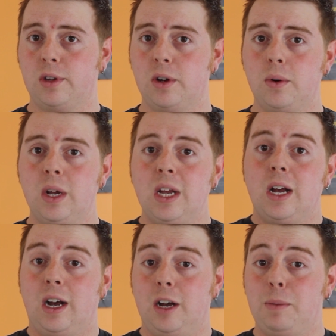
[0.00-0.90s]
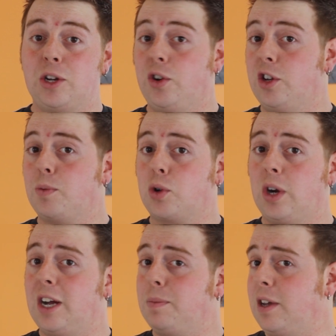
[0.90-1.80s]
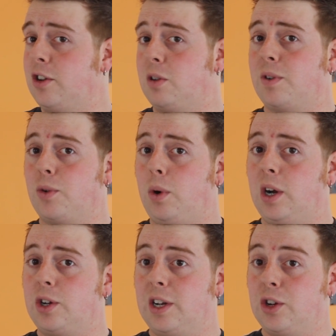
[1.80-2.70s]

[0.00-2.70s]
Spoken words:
So, make sure you subscribe. Thank you so much for watching.